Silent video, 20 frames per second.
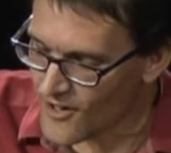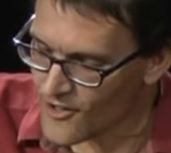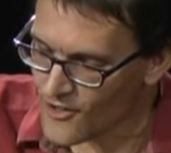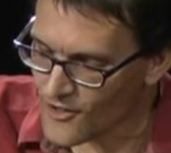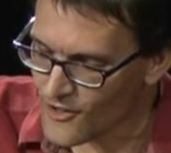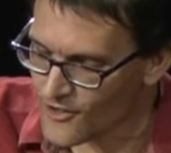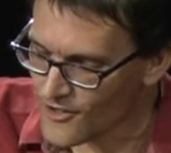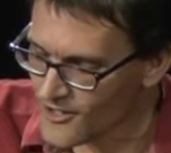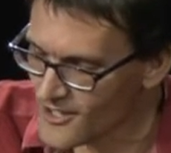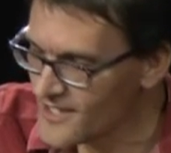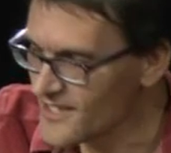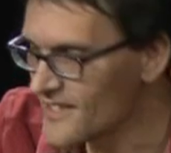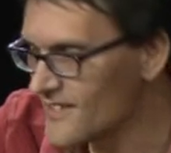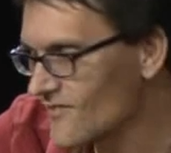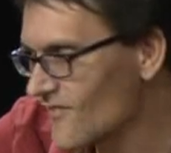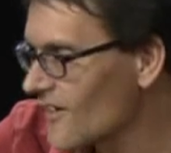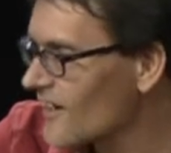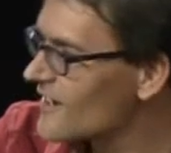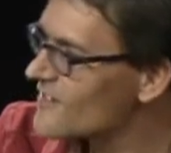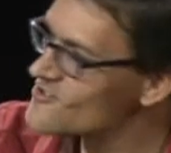
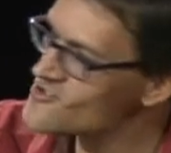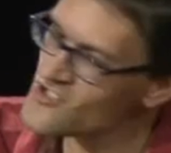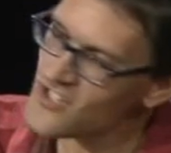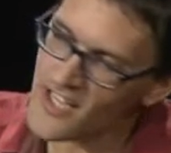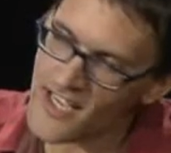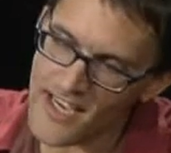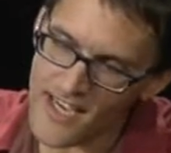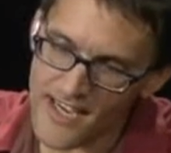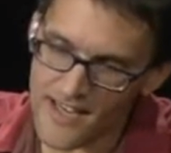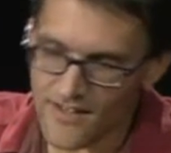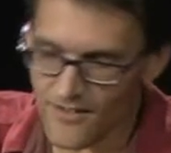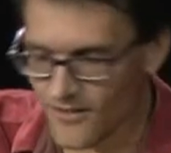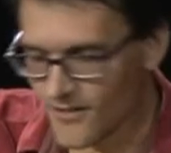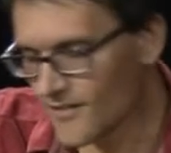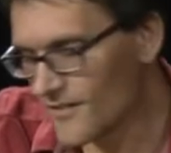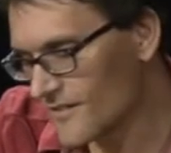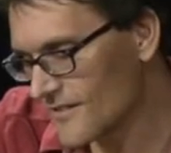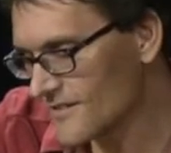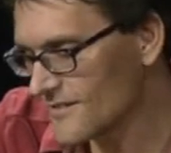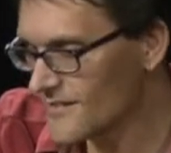Ernie Von
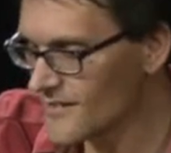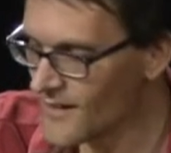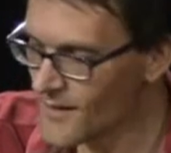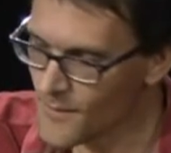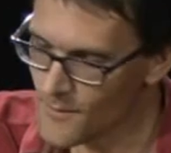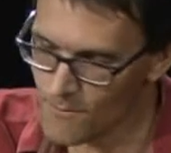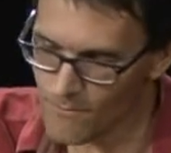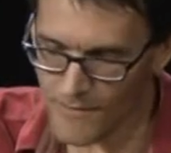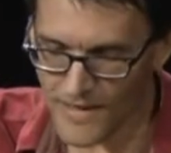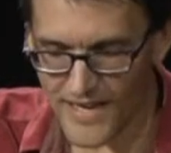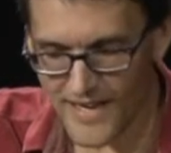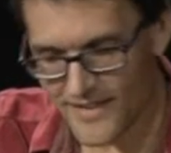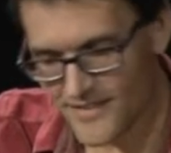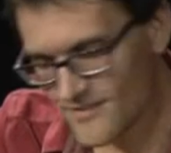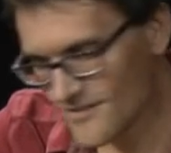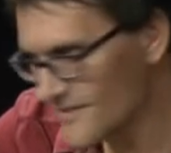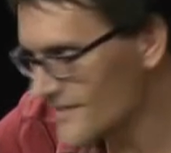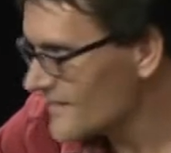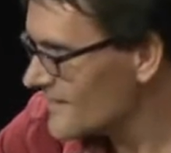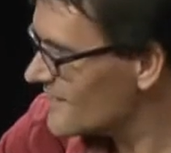Schladorn,
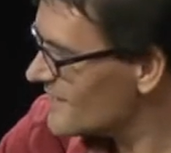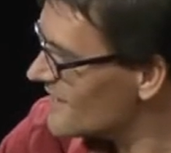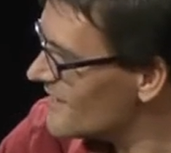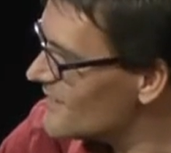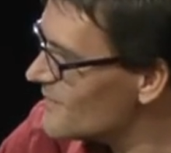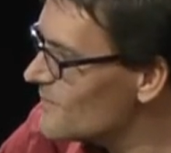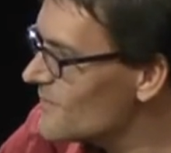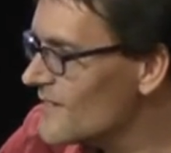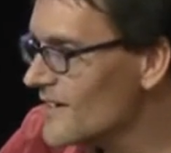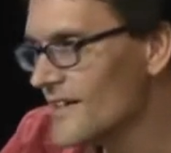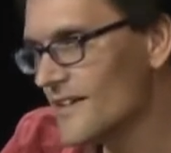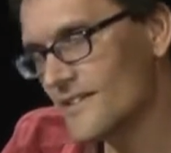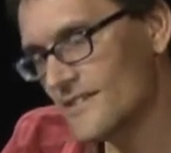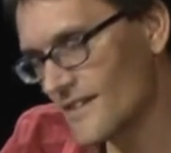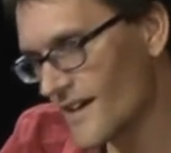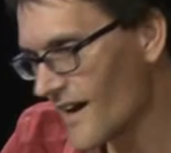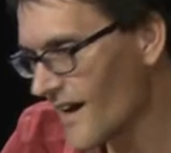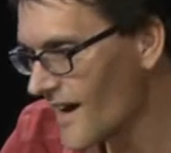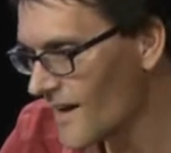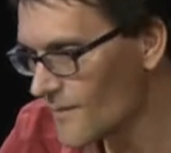Main Street in
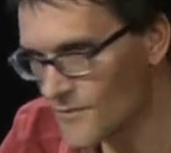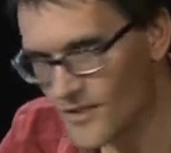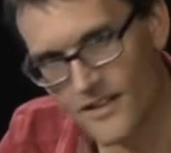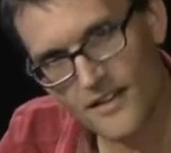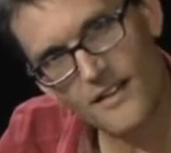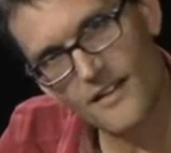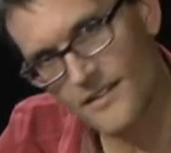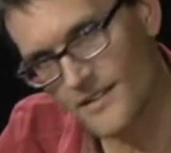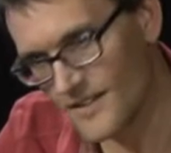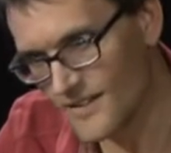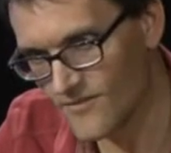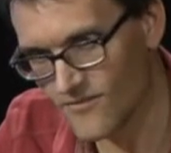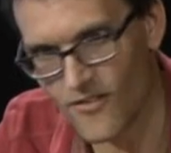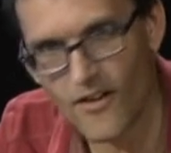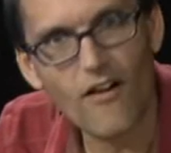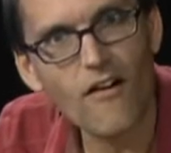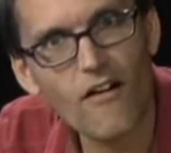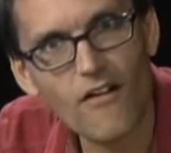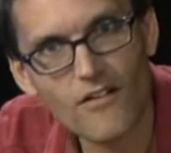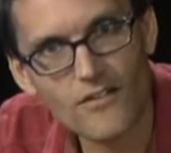Menominee
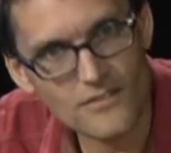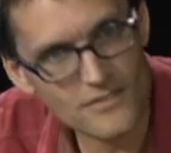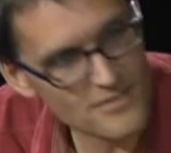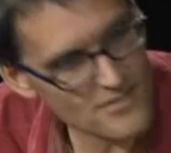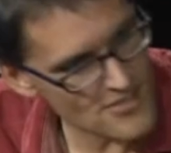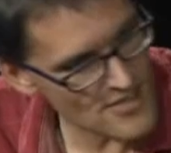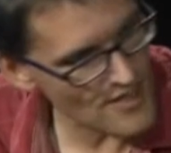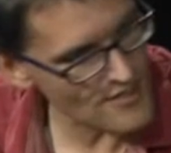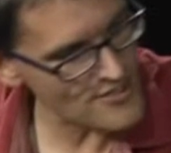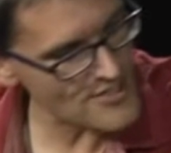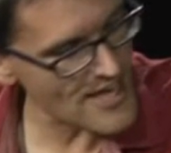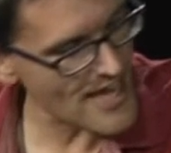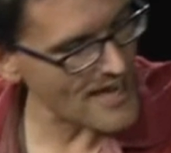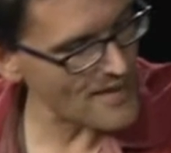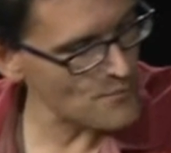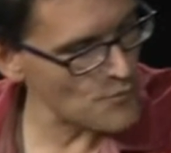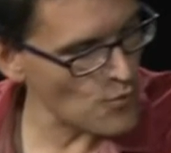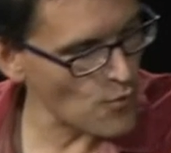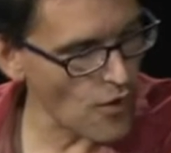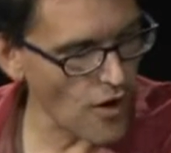Falls,
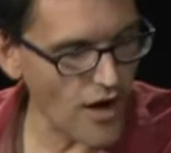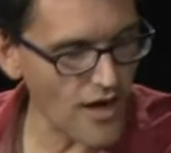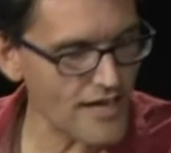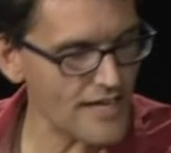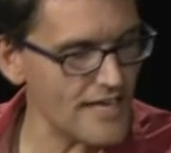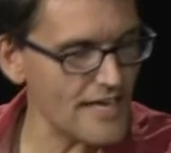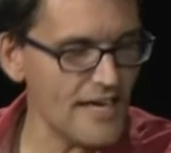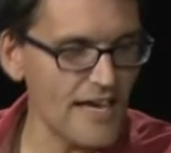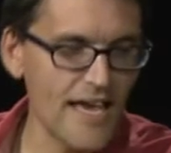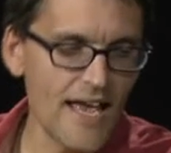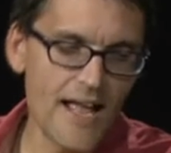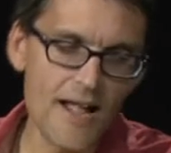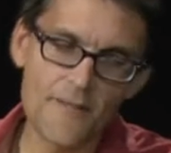outside of Milwaukee.